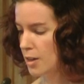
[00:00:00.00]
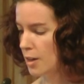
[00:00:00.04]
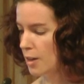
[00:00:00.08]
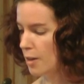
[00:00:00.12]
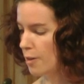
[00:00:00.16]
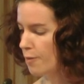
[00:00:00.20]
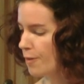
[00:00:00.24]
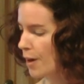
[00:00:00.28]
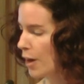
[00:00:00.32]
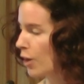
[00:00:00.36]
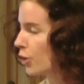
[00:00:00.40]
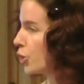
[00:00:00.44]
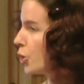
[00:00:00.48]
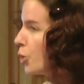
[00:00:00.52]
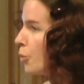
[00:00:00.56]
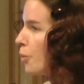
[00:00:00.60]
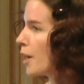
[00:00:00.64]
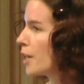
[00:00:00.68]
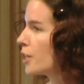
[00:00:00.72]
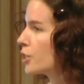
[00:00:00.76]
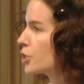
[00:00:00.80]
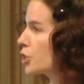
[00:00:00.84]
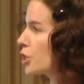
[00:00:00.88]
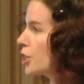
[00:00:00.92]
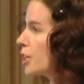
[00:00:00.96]

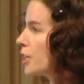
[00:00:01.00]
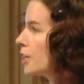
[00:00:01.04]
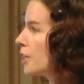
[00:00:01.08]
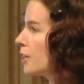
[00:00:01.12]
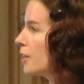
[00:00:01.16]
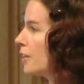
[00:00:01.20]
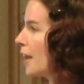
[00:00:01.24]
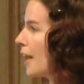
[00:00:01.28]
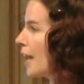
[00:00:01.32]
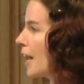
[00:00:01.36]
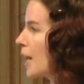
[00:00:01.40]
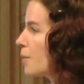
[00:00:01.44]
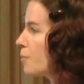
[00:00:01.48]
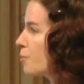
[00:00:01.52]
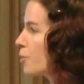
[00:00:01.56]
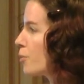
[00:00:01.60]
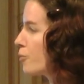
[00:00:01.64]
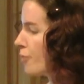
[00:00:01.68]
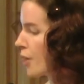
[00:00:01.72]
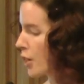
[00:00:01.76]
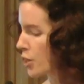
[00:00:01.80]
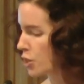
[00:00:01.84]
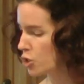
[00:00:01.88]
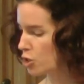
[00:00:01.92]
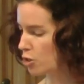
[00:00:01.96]
evaluation, and
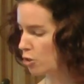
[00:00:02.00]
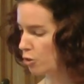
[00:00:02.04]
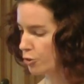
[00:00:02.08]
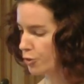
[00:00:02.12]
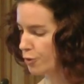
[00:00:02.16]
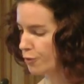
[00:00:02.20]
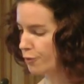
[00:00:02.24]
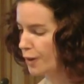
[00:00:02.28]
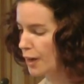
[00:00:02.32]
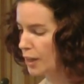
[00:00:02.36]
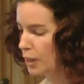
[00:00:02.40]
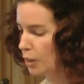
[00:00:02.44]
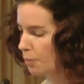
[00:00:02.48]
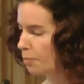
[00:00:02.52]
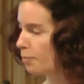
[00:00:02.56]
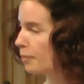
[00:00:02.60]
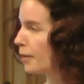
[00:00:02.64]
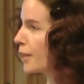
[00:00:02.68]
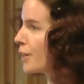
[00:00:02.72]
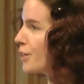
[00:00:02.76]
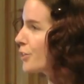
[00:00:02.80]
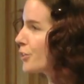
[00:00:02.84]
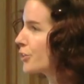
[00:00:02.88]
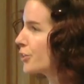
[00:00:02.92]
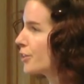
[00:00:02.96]
professional
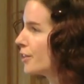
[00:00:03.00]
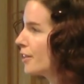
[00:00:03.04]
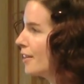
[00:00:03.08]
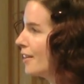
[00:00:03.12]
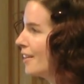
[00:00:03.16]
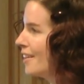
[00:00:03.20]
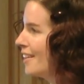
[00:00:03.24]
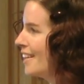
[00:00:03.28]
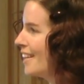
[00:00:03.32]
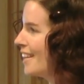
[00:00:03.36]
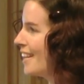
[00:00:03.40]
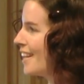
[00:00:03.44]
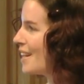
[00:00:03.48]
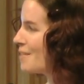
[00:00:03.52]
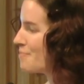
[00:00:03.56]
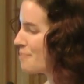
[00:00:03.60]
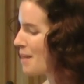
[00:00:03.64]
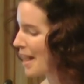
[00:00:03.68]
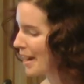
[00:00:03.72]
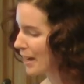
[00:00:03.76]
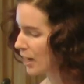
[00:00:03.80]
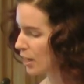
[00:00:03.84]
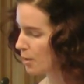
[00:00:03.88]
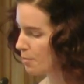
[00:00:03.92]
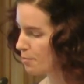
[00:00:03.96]
development. And
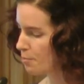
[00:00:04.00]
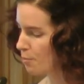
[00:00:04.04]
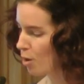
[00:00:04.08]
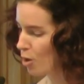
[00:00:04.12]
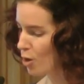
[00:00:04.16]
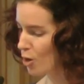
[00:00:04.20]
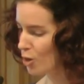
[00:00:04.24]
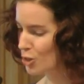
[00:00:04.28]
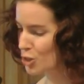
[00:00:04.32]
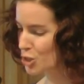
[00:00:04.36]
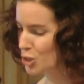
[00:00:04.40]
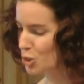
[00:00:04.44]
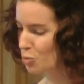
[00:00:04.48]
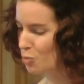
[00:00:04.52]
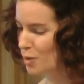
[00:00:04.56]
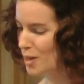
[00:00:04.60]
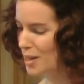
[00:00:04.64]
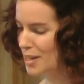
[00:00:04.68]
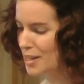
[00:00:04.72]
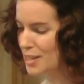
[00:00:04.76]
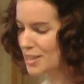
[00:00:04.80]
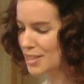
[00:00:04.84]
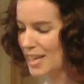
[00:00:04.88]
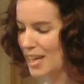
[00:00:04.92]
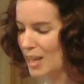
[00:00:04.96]
back in March,
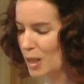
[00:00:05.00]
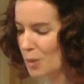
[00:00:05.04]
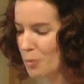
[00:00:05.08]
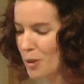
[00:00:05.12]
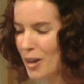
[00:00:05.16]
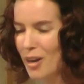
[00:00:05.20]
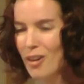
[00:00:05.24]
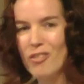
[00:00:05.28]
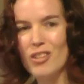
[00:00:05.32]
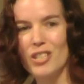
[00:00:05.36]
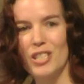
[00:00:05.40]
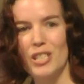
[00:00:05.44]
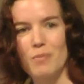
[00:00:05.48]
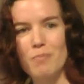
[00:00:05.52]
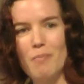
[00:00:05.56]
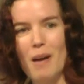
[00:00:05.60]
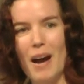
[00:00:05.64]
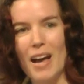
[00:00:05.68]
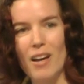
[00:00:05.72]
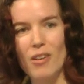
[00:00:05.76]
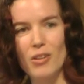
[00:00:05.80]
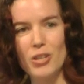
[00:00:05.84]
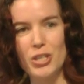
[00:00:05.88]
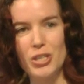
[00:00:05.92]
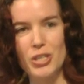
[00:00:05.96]
we celebrated this
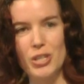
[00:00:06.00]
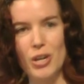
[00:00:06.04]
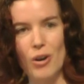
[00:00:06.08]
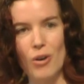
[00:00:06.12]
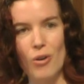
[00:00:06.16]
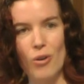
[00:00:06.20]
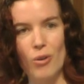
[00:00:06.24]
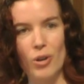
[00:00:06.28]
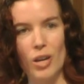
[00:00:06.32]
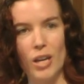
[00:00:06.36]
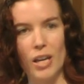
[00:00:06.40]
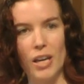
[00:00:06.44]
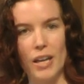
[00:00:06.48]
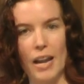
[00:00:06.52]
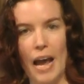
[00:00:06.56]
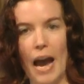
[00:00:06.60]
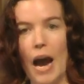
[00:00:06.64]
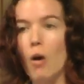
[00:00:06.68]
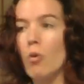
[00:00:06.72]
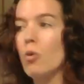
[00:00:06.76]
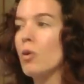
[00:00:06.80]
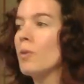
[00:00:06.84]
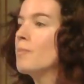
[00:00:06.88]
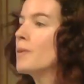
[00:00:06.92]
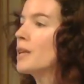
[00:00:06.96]
milestone in
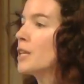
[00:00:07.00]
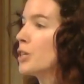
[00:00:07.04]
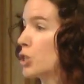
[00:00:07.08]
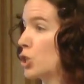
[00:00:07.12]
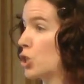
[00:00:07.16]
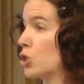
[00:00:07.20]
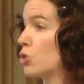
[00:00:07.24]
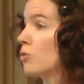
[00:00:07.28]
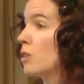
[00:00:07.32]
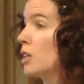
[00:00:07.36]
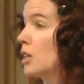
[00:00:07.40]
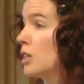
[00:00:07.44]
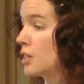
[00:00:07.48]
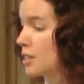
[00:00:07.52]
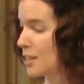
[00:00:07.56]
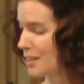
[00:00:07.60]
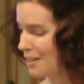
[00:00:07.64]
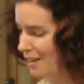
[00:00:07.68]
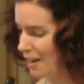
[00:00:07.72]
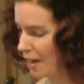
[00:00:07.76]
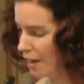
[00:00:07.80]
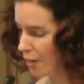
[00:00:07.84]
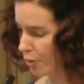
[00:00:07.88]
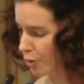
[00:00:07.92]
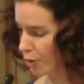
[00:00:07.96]
our ministry
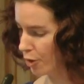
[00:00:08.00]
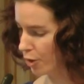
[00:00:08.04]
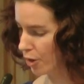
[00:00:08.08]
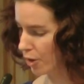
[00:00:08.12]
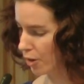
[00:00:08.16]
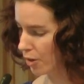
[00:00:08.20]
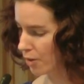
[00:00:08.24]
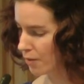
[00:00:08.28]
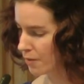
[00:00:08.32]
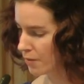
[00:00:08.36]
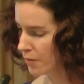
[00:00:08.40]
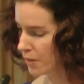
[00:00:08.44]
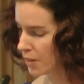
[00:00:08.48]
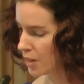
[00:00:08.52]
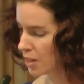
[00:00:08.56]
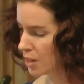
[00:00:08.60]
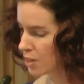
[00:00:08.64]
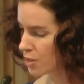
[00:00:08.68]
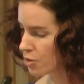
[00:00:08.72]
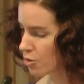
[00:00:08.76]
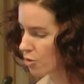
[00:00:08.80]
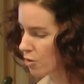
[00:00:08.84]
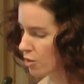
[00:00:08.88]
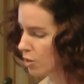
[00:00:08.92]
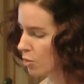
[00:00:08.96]
together
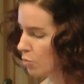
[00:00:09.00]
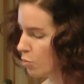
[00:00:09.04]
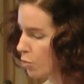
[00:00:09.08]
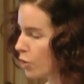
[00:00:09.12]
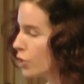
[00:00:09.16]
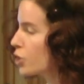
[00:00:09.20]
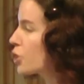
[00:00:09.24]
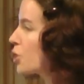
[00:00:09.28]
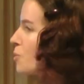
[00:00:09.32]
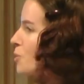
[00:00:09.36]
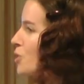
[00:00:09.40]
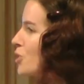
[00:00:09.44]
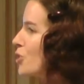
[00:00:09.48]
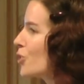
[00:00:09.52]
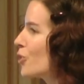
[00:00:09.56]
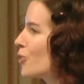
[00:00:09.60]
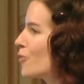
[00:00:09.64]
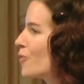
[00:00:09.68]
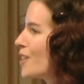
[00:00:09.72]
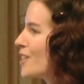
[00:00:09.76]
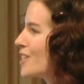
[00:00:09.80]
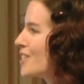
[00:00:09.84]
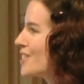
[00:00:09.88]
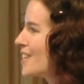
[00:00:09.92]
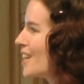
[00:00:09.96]
during the worship
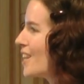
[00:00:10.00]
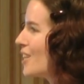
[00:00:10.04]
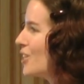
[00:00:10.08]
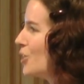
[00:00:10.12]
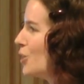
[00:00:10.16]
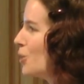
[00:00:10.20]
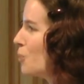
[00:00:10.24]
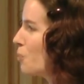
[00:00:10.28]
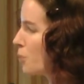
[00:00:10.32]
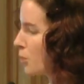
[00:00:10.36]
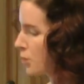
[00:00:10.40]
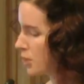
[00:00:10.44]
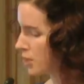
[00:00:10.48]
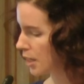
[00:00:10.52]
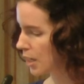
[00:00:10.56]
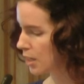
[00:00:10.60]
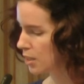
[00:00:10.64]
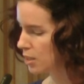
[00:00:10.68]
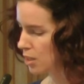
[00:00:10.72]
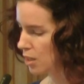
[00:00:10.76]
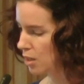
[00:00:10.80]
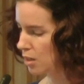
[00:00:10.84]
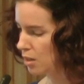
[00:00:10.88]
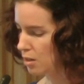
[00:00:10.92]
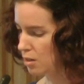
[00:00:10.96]
service, and you
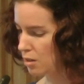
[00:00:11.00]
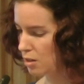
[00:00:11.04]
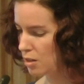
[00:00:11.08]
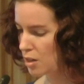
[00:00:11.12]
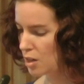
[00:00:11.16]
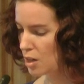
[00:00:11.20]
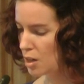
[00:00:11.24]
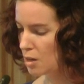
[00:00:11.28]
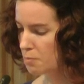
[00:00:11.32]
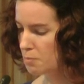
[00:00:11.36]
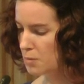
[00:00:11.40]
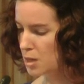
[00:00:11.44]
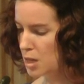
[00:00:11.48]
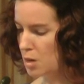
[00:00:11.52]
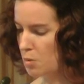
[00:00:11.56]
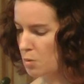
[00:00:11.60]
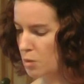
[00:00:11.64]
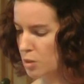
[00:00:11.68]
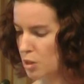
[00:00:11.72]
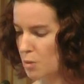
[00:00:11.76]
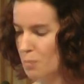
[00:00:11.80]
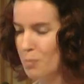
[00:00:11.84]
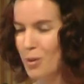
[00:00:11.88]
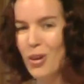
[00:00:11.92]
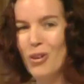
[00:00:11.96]
presented me
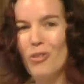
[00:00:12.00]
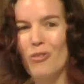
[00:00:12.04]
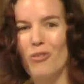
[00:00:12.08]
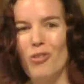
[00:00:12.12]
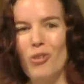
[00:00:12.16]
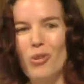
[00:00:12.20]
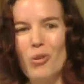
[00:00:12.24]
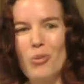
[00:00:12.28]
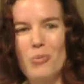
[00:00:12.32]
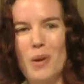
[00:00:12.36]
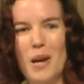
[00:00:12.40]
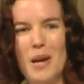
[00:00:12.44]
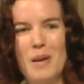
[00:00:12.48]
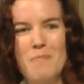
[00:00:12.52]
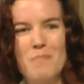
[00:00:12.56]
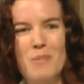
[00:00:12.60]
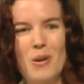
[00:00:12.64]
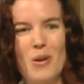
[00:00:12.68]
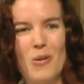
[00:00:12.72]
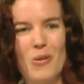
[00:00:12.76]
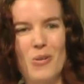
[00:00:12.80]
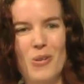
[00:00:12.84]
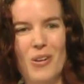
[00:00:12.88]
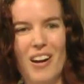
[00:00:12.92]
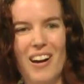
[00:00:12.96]
with a beautiful
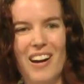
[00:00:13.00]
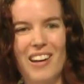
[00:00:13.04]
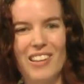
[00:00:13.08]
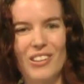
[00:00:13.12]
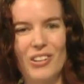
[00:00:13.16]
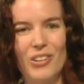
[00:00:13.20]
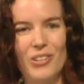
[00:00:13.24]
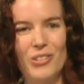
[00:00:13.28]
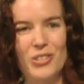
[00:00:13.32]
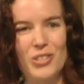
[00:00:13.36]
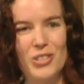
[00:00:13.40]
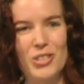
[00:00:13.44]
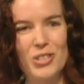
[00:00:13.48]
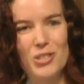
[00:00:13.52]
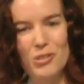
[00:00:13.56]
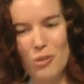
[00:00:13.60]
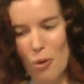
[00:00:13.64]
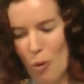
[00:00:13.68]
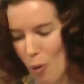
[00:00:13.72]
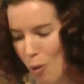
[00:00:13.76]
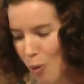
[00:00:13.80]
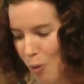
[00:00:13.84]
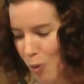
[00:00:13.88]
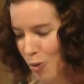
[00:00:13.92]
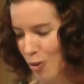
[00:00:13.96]
rainbow-colored
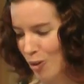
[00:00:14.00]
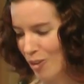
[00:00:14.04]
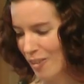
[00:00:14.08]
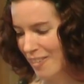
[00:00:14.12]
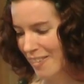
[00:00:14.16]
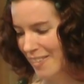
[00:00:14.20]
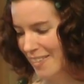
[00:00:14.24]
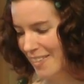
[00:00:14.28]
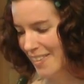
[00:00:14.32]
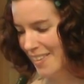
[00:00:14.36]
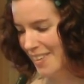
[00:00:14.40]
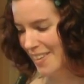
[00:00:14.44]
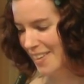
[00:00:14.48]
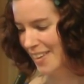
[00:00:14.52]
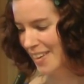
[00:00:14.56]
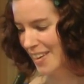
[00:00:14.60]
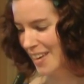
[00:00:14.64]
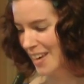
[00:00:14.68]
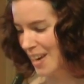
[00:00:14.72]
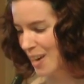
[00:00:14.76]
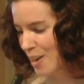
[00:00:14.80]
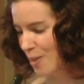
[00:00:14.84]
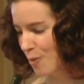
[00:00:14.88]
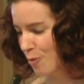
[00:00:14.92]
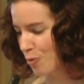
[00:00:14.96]
stole
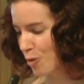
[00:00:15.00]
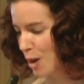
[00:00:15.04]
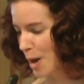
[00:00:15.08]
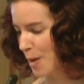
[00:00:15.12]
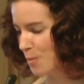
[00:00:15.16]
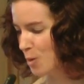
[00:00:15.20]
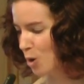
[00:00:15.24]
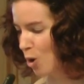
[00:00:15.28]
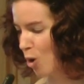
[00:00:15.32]
and framed